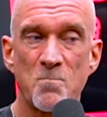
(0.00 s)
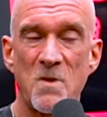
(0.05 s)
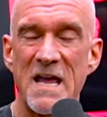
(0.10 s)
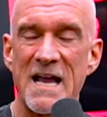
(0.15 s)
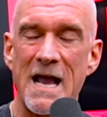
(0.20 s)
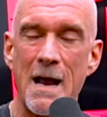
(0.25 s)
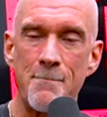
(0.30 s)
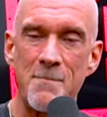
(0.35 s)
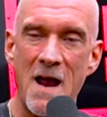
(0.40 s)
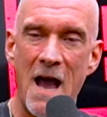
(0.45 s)

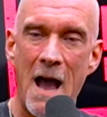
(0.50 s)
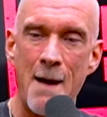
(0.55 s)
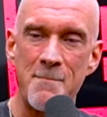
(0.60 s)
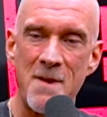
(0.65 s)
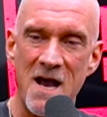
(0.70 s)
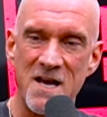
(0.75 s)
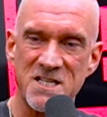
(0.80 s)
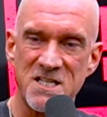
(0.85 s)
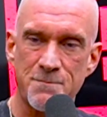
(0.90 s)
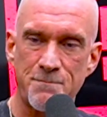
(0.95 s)
like I'm not, I'm
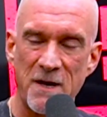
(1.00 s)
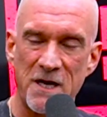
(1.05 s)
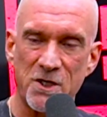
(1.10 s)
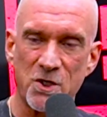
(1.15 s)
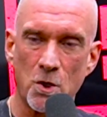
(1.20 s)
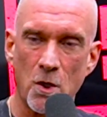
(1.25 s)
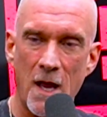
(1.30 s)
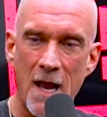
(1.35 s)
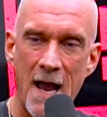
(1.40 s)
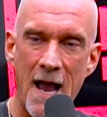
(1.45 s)
not
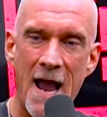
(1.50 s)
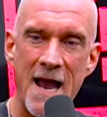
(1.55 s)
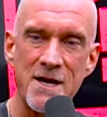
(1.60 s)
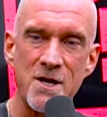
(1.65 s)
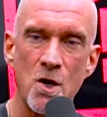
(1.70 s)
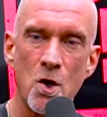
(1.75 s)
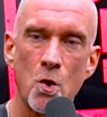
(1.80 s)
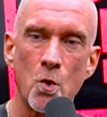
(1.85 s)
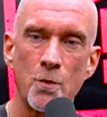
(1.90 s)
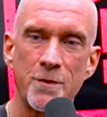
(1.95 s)
special. I, I
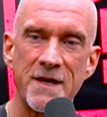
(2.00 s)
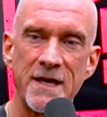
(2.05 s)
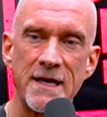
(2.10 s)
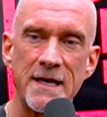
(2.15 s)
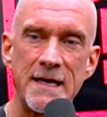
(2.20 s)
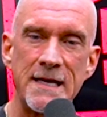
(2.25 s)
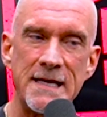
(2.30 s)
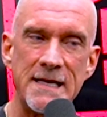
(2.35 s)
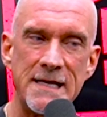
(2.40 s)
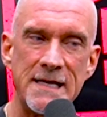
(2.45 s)
know
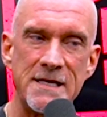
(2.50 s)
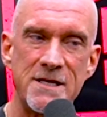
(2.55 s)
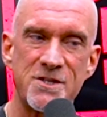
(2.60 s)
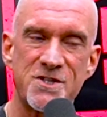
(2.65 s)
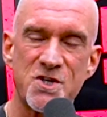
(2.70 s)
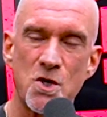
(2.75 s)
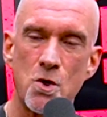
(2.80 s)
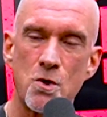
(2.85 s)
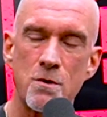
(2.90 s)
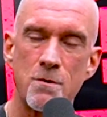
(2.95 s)
that in, in
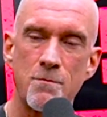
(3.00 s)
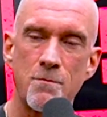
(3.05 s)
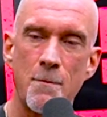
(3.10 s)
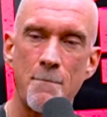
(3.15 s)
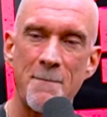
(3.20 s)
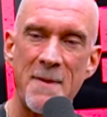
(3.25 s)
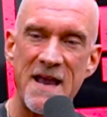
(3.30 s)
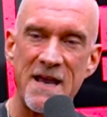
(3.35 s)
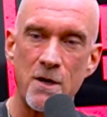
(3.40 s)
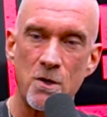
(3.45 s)
certain
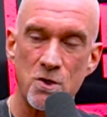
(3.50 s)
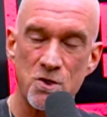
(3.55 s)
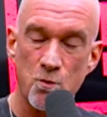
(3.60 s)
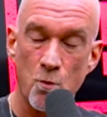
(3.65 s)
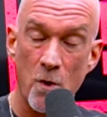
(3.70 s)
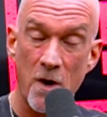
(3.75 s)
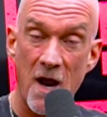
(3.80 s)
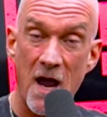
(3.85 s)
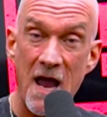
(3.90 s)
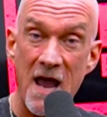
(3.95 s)
manners,
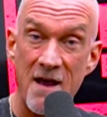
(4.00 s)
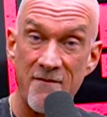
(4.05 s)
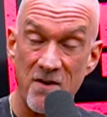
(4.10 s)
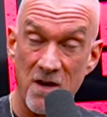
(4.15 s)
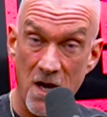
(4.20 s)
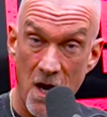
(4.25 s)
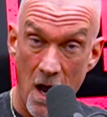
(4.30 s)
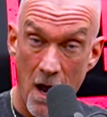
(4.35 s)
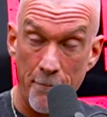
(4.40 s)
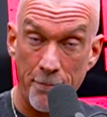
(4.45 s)
what I have
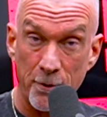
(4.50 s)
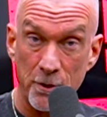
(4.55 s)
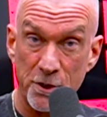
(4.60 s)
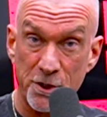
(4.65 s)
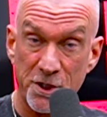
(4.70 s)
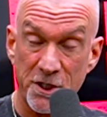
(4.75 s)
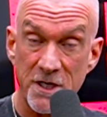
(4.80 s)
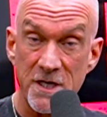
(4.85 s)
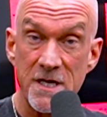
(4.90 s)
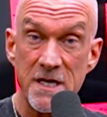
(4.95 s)

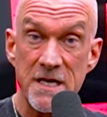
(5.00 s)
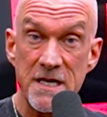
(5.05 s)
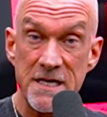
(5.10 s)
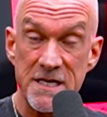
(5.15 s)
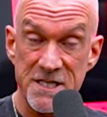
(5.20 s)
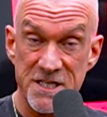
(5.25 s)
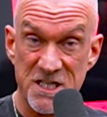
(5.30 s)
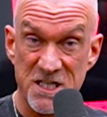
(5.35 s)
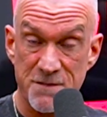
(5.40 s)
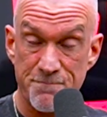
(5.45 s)
accomplished
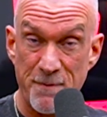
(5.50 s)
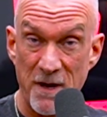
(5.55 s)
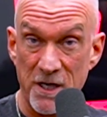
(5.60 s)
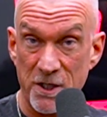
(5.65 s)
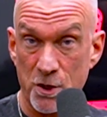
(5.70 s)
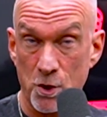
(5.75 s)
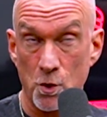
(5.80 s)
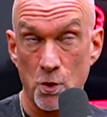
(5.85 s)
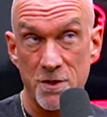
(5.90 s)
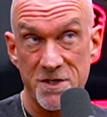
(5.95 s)
is
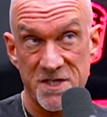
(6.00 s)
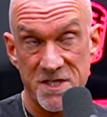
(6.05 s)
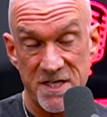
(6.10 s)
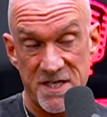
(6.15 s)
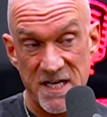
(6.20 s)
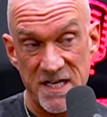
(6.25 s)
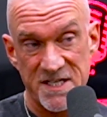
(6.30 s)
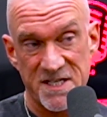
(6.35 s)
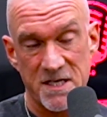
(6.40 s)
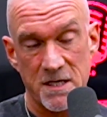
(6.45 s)
special
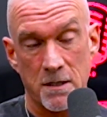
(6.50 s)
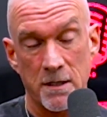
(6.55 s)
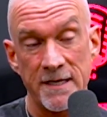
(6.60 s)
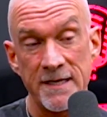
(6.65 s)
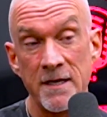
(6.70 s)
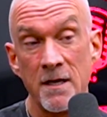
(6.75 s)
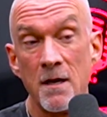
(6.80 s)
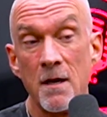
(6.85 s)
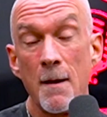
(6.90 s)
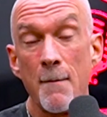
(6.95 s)

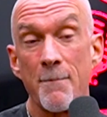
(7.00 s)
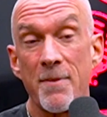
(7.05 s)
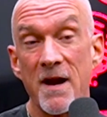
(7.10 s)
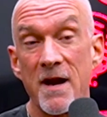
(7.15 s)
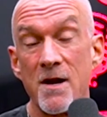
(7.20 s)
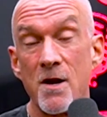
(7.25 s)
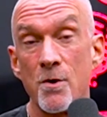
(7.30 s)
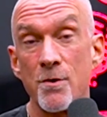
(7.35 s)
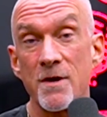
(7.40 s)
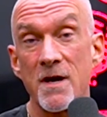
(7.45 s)
statistically, but
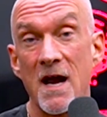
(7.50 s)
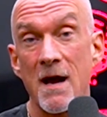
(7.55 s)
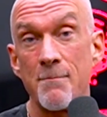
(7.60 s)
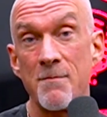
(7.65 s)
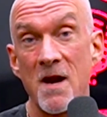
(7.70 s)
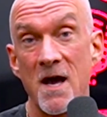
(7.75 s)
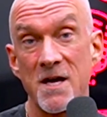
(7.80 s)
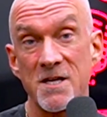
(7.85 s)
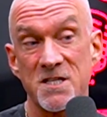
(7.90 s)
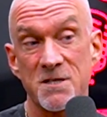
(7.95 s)
I know that
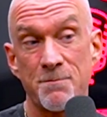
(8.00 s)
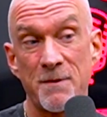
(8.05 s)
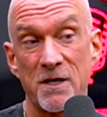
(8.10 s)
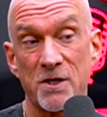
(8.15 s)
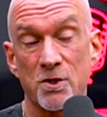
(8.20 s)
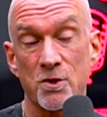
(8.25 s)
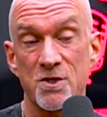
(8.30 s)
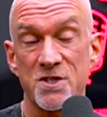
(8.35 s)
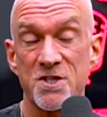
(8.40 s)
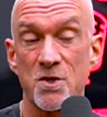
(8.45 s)
I'm not
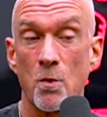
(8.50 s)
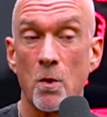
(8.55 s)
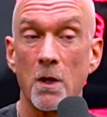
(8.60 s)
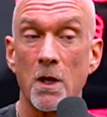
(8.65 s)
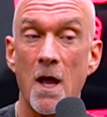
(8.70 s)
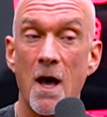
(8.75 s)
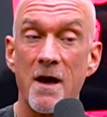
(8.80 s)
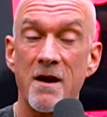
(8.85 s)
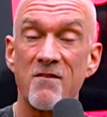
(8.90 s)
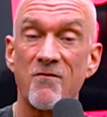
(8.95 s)
special. So, a
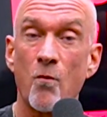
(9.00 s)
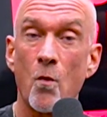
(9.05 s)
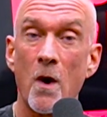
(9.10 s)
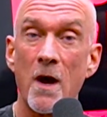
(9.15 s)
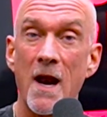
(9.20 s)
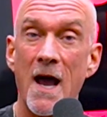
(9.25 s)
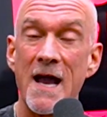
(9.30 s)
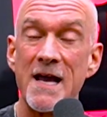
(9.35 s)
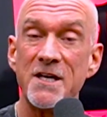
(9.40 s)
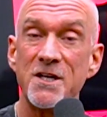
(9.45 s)
lot of
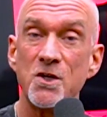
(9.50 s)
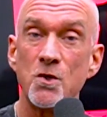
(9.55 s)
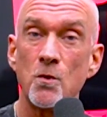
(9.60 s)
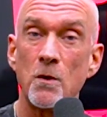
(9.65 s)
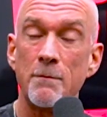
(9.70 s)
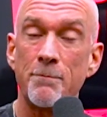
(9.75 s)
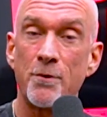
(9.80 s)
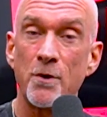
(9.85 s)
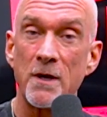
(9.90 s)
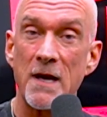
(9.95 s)
what I
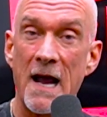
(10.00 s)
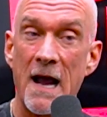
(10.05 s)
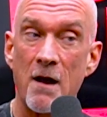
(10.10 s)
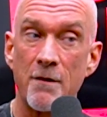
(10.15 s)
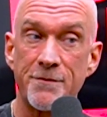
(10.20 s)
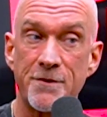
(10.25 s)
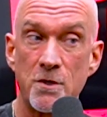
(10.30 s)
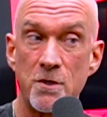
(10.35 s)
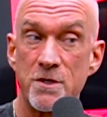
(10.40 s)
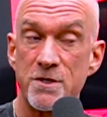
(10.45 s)
do and put
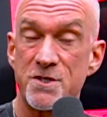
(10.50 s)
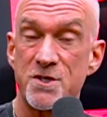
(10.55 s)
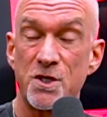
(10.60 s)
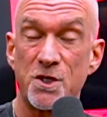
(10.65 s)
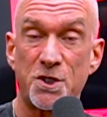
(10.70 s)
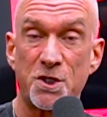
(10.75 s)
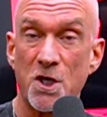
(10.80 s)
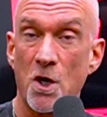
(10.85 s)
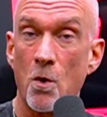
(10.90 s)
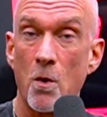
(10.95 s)
out there is to
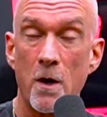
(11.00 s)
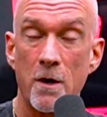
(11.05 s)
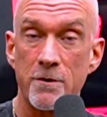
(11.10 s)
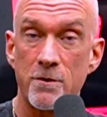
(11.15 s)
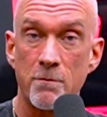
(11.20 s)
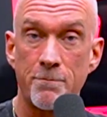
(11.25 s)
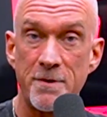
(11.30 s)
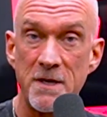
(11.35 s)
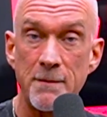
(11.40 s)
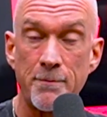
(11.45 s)
show
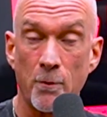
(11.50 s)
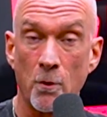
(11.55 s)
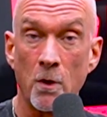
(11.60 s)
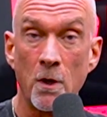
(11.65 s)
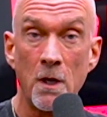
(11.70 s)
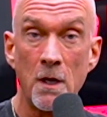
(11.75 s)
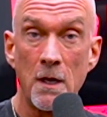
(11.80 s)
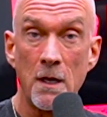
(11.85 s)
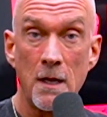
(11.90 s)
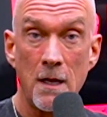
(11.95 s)
other people
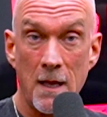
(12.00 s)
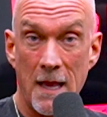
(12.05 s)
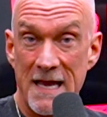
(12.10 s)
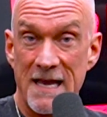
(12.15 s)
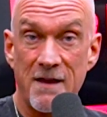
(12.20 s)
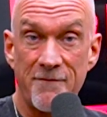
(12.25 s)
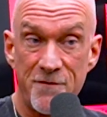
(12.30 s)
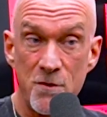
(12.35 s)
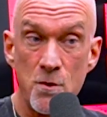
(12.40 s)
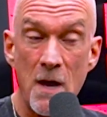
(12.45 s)

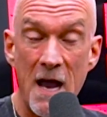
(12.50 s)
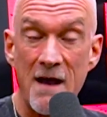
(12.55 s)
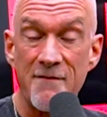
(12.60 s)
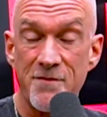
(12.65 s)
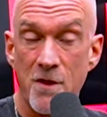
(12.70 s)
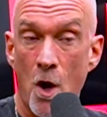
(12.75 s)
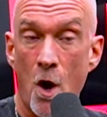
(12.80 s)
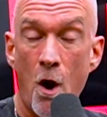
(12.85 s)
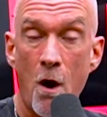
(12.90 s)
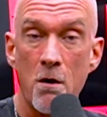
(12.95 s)
like, if you
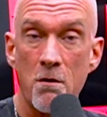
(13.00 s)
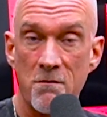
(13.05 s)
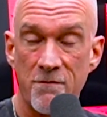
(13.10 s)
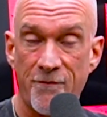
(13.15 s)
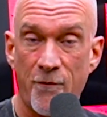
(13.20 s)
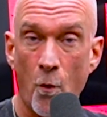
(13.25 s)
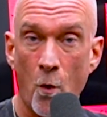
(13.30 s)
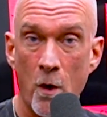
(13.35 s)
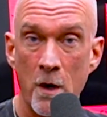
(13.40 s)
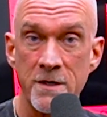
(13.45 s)
have the heart
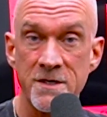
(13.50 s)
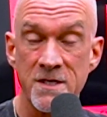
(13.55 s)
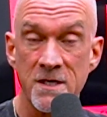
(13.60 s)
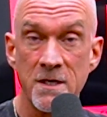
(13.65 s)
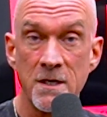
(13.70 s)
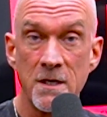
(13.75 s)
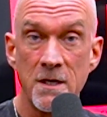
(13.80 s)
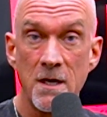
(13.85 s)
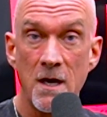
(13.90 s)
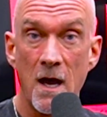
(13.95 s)
for it,
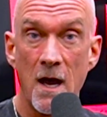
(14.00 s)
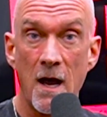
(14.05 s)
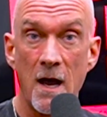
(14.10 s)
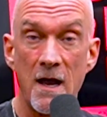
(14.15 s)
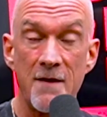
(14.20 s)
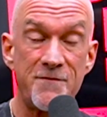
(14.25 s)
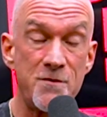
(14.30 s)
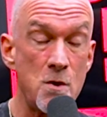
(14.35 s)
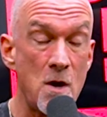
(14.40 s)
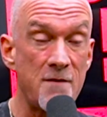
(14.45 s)
uh,
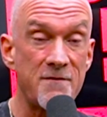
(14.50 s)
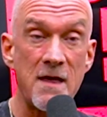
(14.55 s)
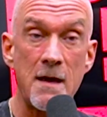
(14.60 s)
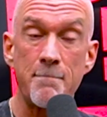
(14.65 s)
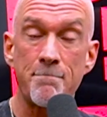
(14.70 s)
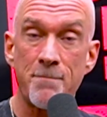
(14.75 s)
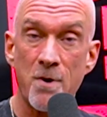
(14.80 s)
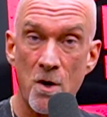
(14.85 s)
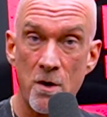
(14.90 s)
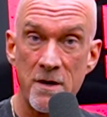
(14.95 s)
if you have
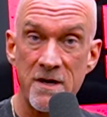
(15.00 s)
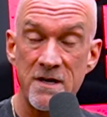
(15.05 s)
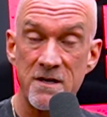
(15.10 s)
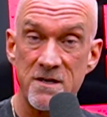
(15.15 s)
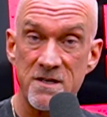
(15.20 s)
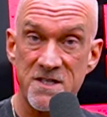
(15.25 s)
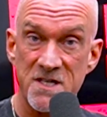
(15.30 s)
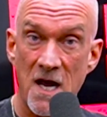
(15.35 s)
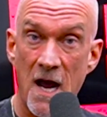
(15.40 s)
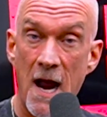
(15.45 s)
that burning
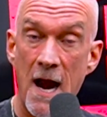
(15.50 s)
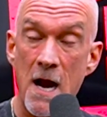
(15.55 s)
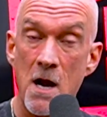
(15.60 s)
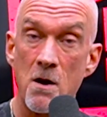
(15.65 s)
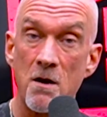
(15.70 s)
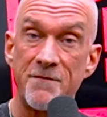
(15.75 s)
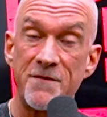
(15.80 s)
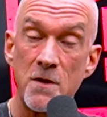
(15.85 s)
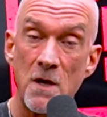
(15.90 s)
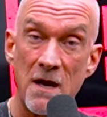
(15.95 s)

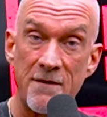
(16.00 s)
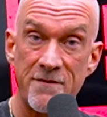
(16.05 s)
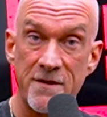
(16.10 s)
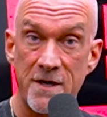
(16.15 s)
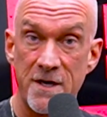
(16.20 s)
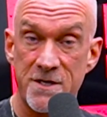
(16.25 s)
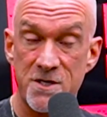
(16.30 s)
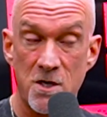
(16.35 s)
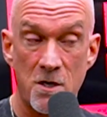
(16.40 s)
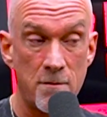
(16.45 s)
desire, if you have the
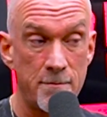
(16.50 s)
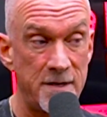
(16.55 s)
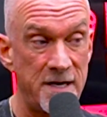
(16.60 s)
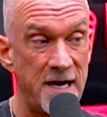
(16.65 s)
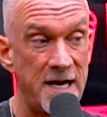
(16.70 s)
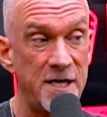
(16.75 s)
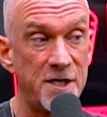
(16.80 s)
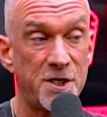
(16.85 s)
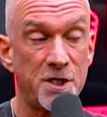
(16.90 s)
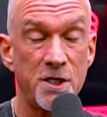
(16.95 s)

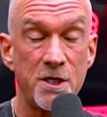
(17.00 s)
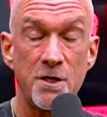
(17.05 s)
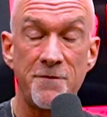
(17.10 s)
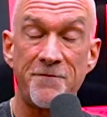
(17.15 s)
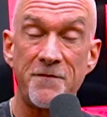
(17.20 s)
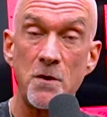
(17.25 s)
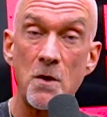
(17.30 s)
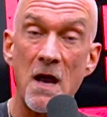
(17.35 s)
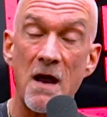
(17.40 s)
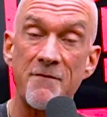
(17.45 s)
determination,
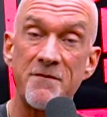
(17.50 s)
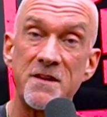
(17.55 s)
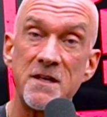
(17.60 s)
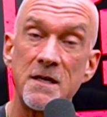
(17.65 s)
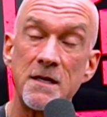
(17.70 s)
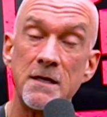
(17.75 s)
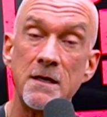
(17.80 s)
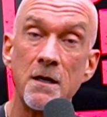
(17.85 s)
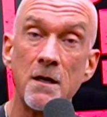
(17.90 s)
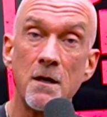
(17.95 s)
if you have
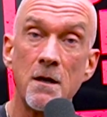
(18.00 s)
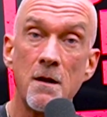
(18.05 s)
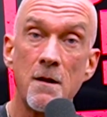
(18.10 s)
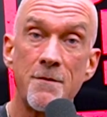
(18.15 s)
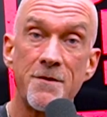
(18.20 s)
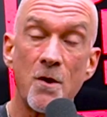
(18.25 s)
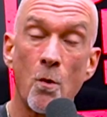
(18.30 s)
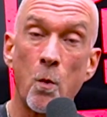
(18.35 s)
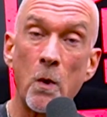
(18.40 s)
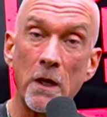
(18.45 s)
the
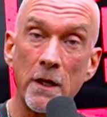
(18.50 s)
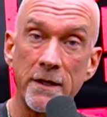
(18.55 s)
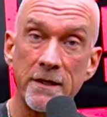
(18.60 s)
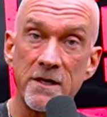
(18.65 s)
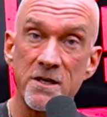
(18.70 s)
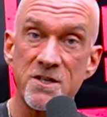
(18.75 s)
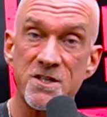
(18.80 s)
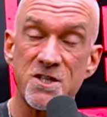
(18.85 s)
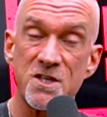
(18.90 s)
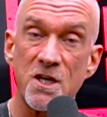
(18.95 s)
the
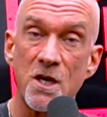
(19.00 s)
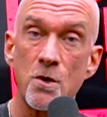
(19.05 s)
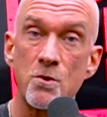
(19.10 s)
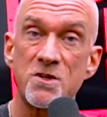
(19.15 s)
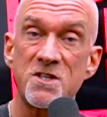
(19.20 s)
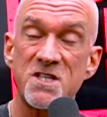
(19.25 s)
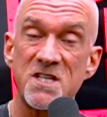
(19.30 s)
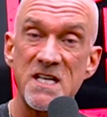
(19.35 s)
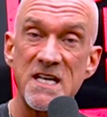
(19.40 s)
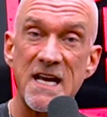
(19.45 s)
willingness to go
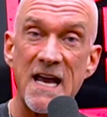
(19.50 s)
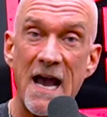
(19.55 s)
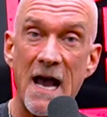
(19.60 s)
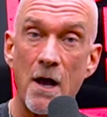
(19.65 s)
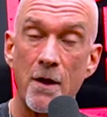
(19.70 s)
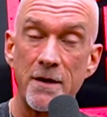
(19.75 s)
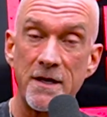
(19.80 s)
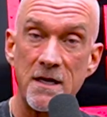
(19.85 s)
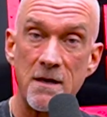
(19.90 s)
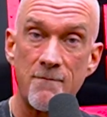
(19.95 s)
seek
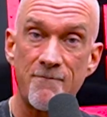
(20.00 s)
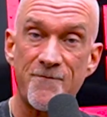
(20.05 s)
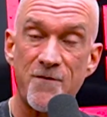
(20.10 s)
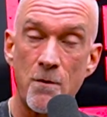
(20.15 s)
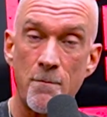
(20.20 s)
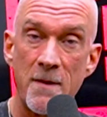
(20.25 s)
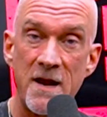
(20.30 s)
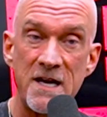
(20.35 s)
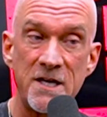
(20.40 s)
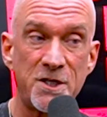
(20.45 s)
out
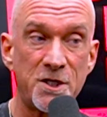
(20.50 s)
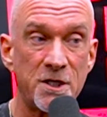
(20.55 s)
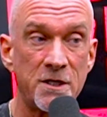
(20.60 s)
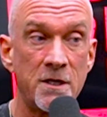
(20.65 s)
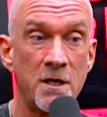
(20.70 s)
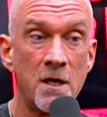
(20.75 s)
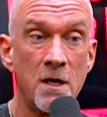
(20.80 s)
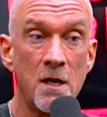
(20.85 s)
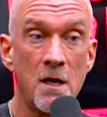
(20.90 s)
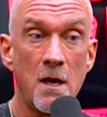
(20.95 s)

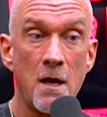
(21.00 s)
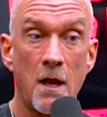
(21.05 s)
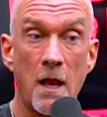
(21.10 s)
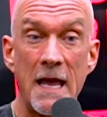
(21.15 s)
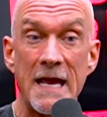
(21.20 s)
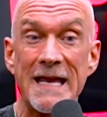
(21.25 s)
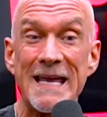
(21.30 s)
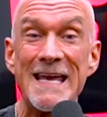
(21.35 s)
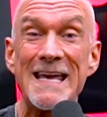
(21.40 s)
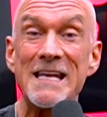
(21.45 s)
information
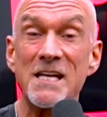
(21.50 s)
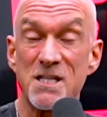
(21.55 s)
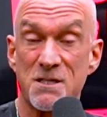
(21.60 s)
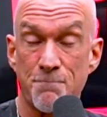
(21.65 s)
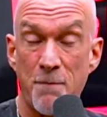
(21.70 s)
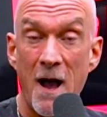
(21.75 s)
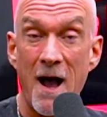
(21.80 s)
like it is